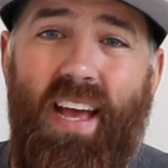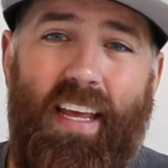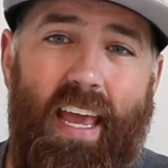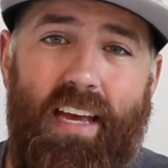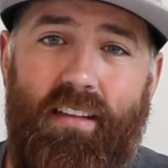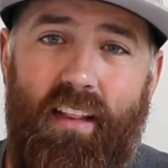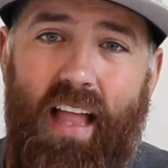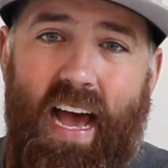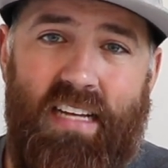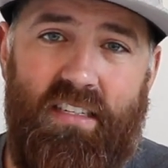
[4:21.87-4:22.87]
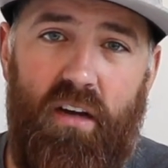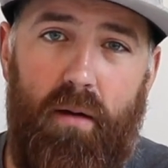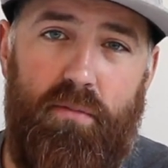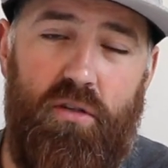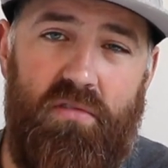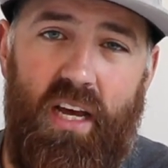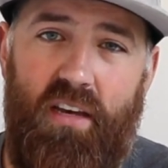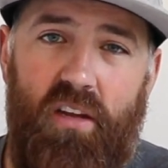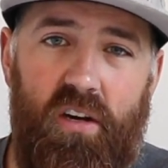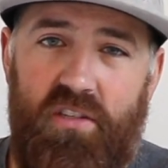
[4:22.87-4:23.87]
can last up to
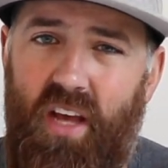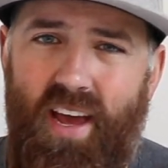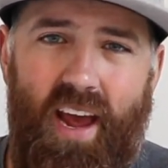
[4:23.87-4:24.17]
ten years,